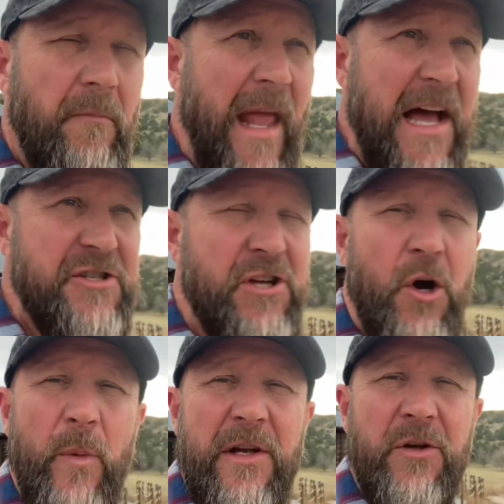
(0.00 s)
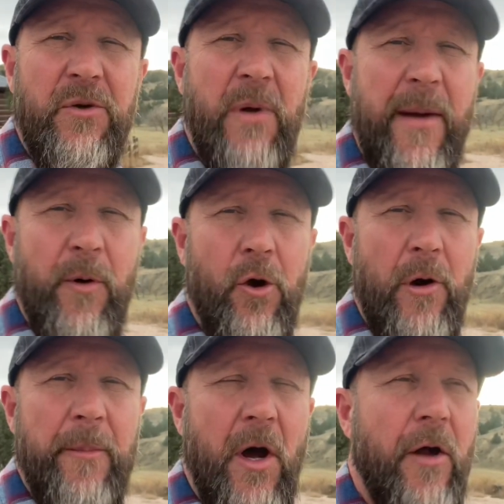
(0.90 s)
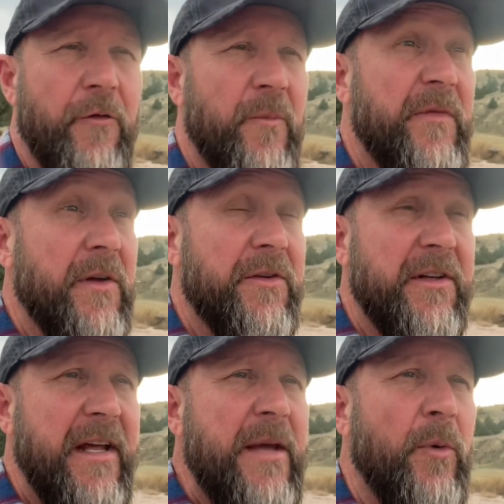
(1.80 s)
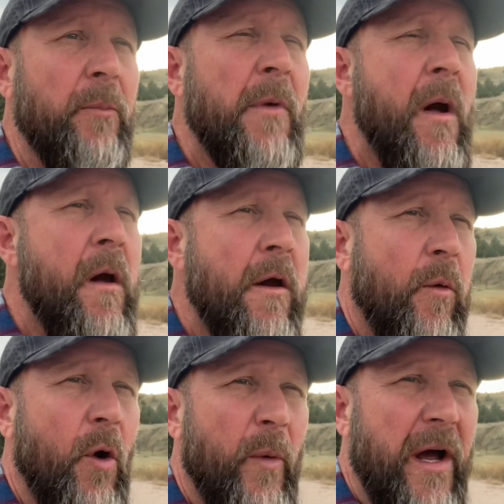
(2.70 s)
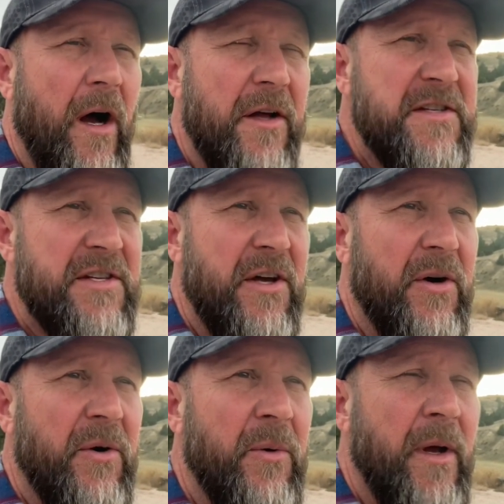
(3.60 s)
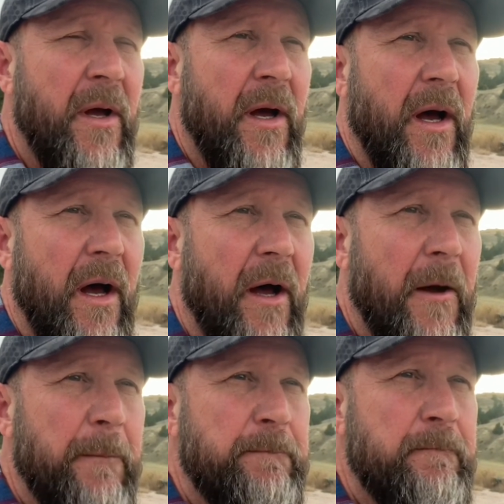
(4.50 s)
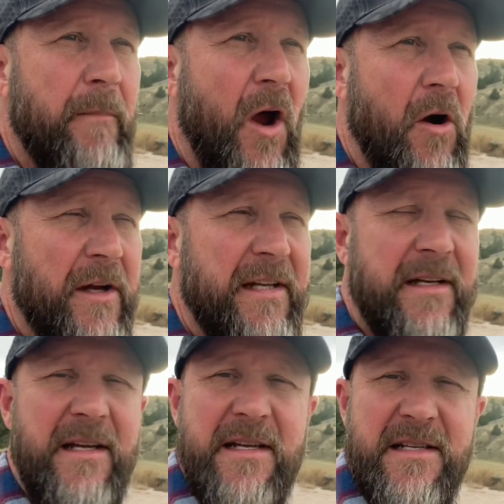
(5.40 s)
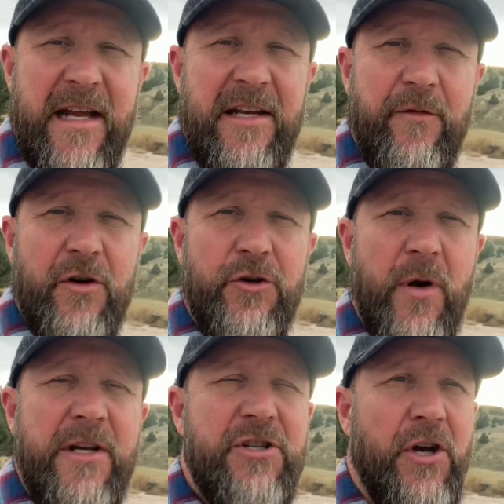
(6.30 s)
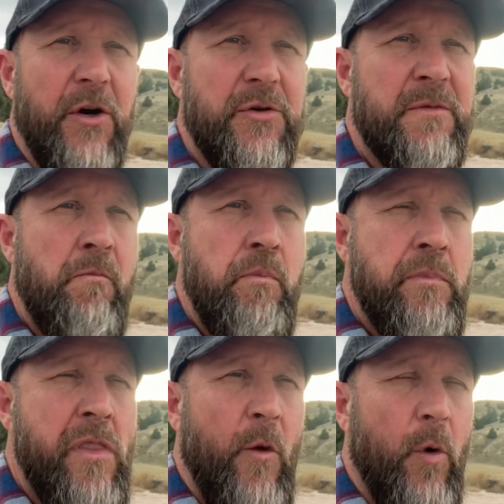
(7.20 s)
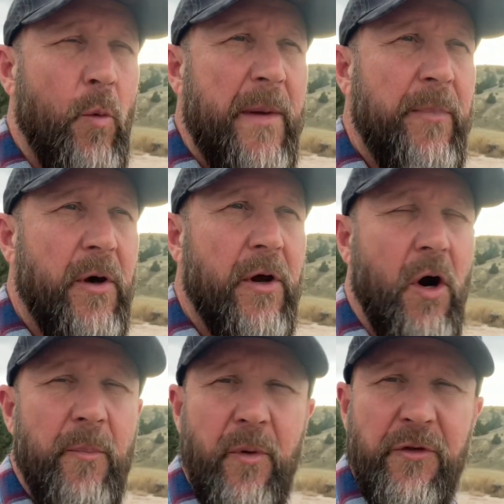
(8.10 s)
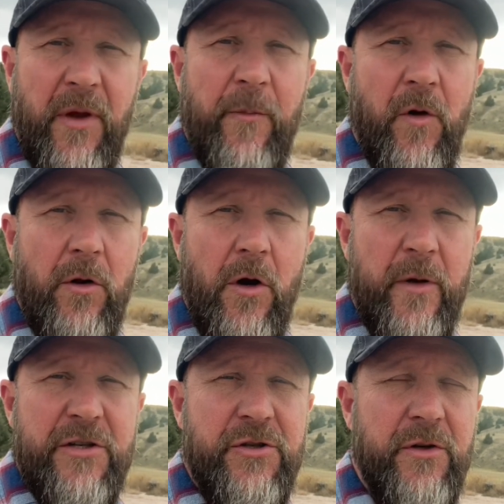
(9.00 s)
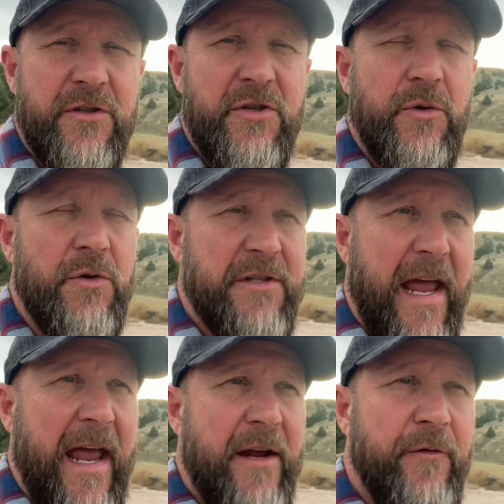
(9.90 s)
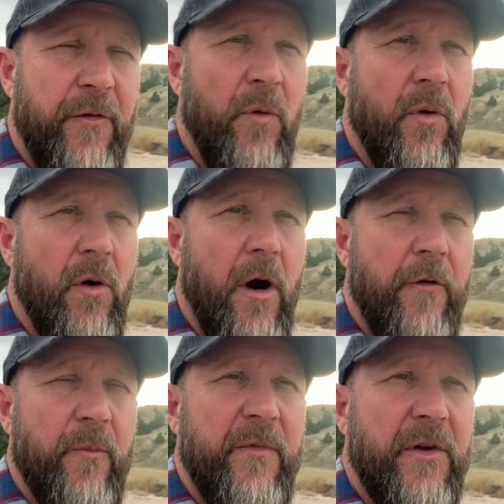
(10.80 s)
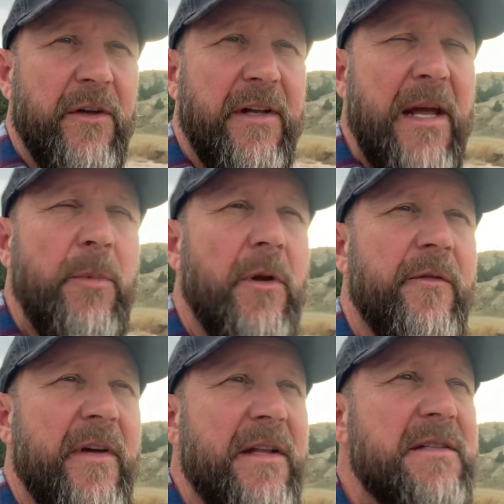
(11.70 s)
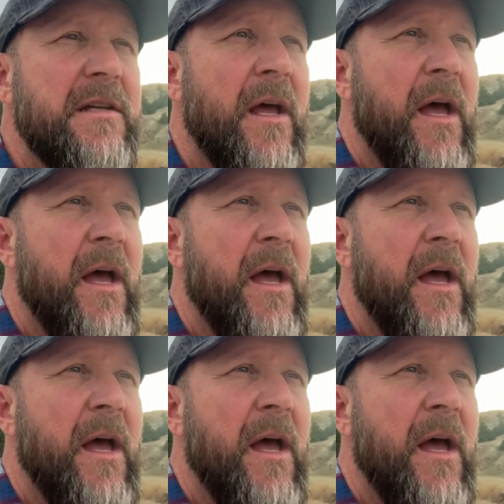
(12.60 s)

As you know, we do a program called From Field to Table. Well, we also are attendees at different trade shows where we put our booths up for our long range shooting schools and for our From Field to Table events.